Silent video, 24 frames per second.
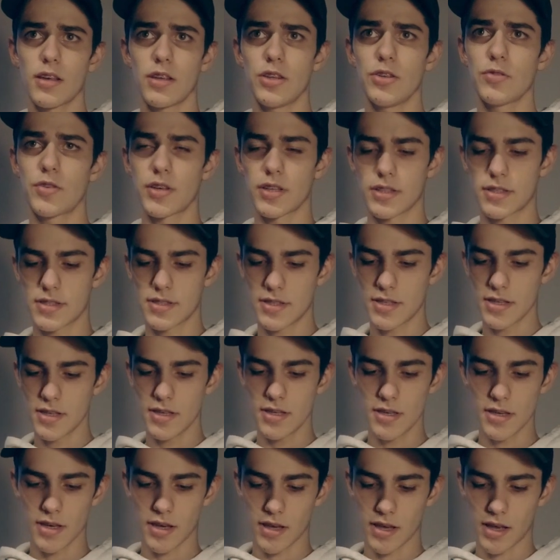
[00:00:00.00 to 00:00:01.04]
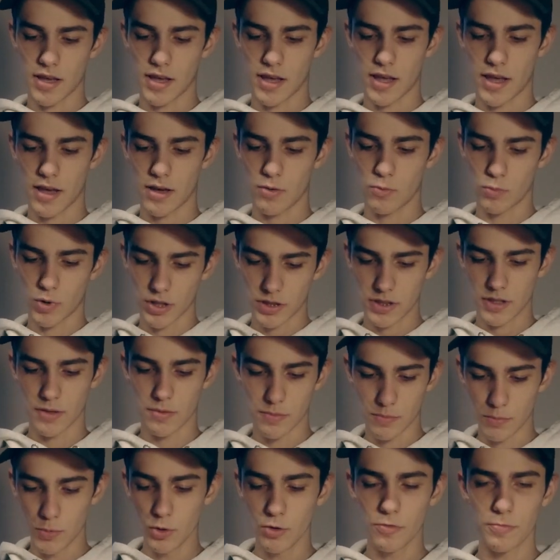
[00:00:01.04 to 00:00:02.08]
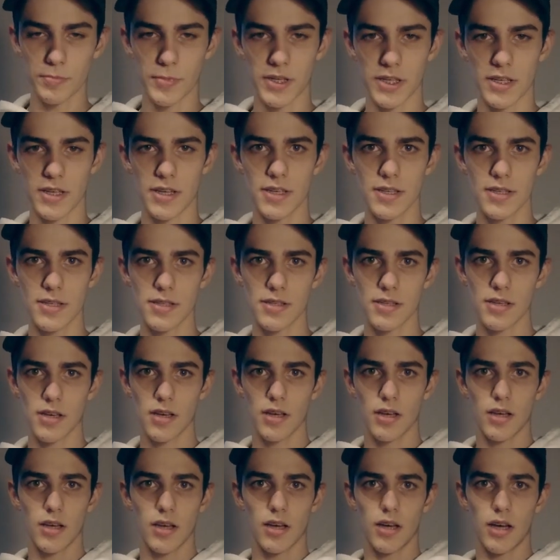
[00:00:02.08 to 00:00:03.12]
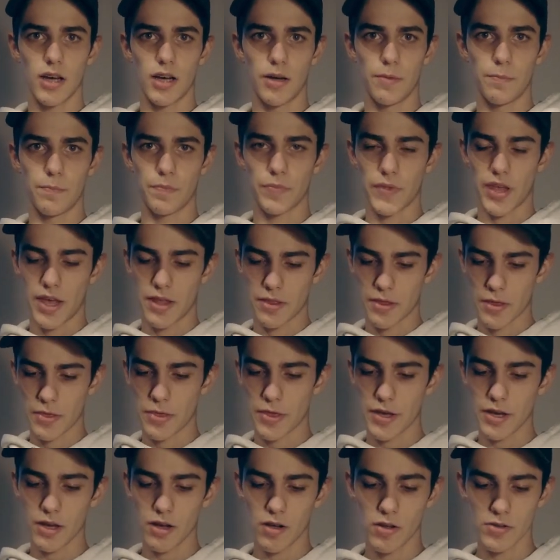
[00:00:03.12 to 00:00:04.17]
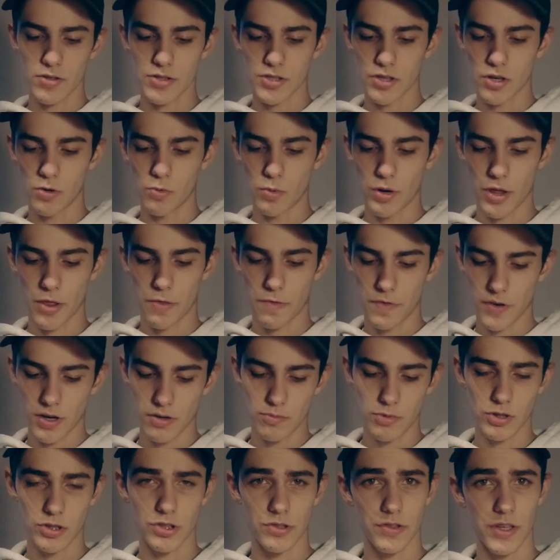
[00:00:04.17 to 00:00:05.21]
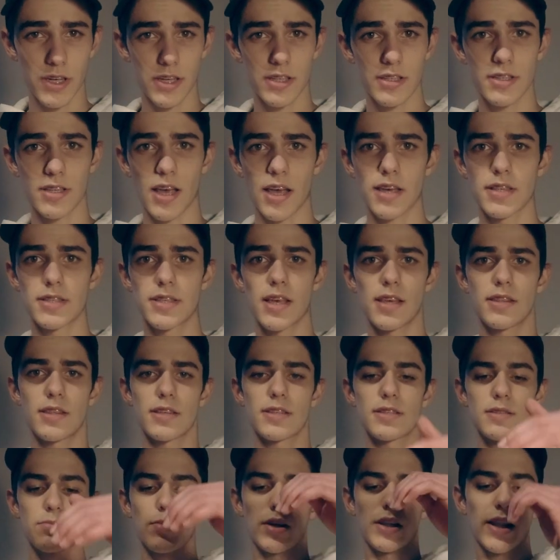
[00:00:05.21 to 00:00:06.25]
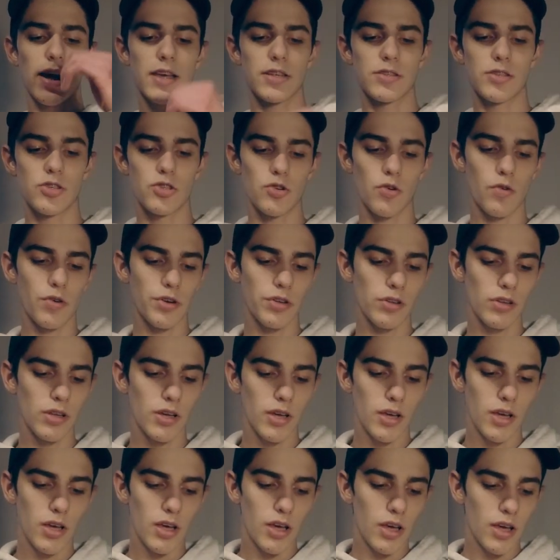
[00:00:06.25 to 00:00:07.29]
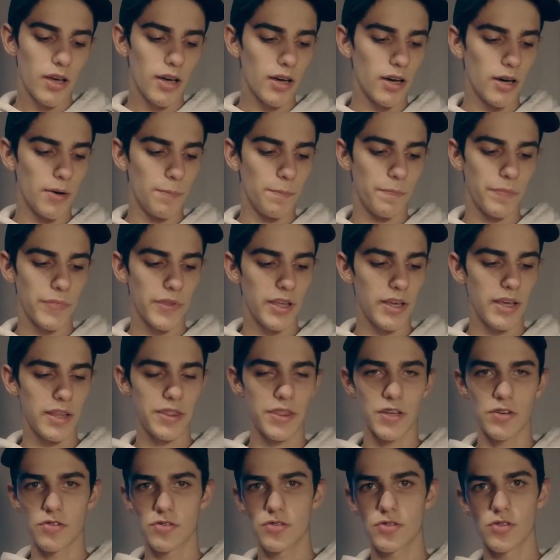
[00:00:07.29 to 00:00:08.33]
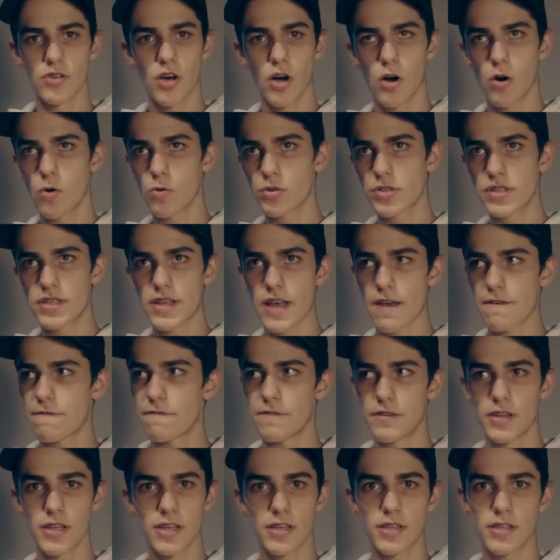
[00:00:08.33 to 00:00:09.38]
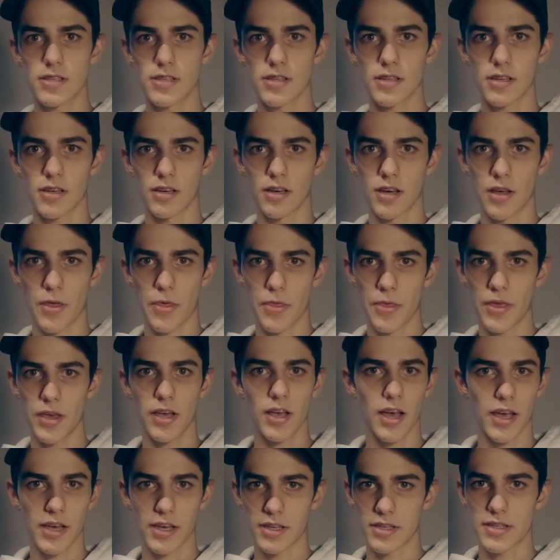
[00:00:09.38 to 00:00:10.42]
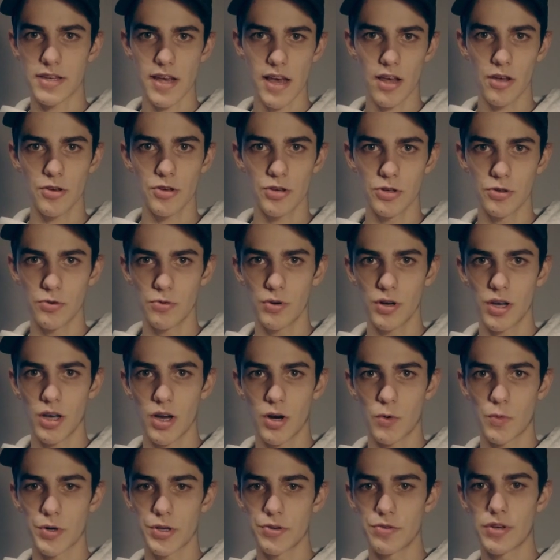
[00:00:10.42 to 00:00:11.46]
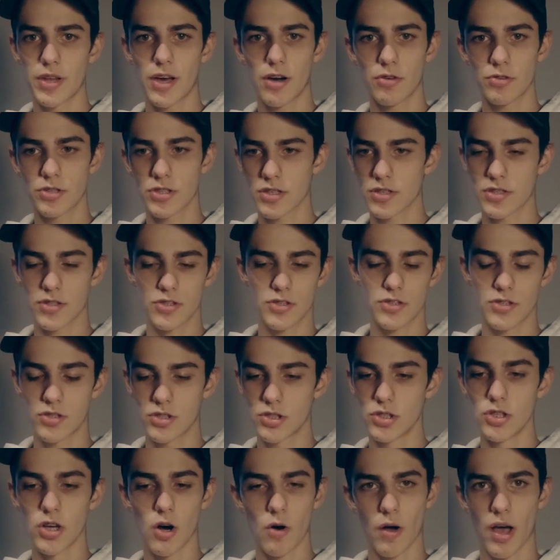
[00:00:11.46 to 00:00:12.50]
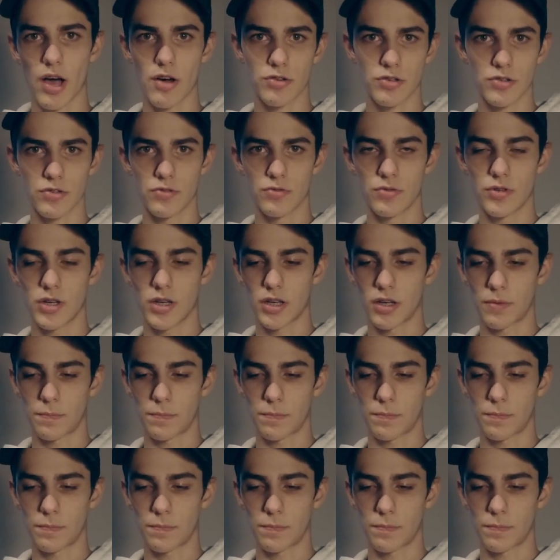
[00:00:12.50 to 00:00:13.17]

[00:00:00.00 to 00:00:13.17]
you can see what the movement is. And the thing also with fingerboard tricks, I said this in my last tutorial, there's no definite thing I can tell you where you now just know how to